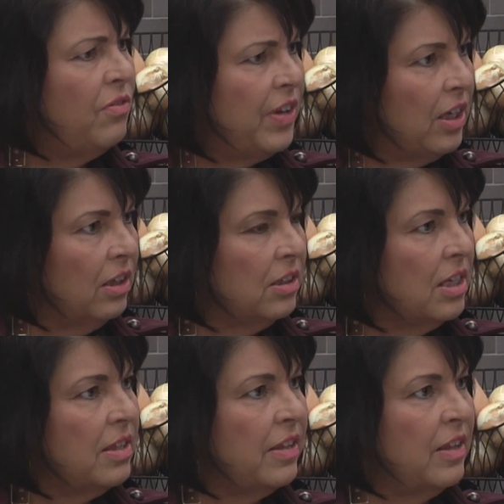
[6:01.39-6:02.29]
field
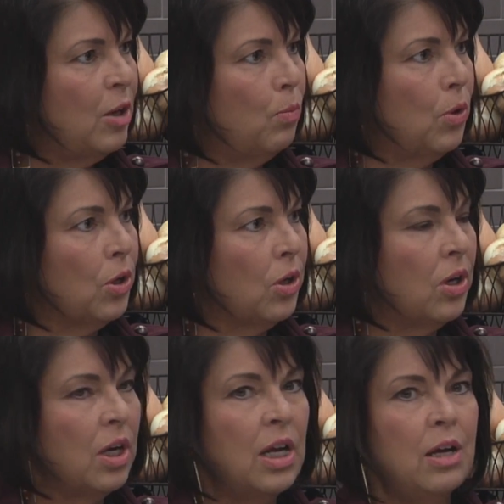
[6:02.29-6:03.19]
than they
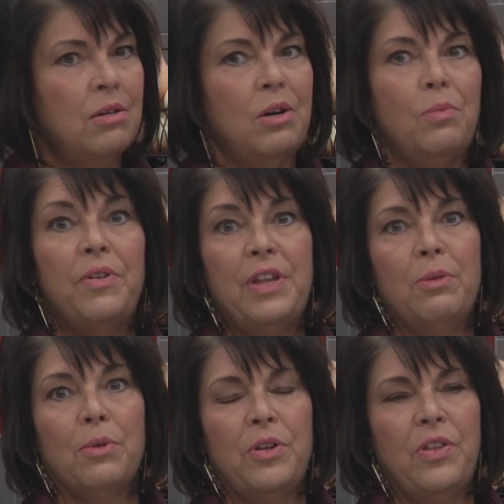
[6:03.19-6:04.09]
were when they
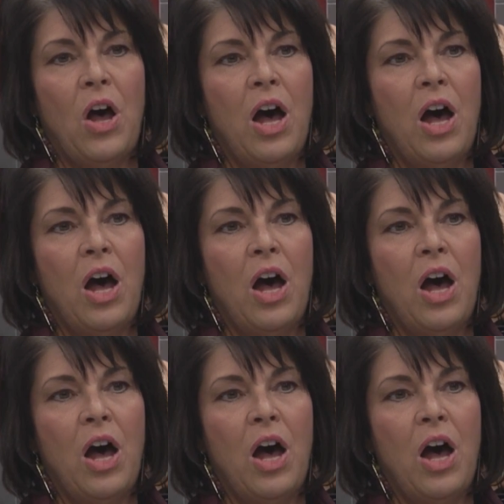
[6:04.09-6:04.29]
were in the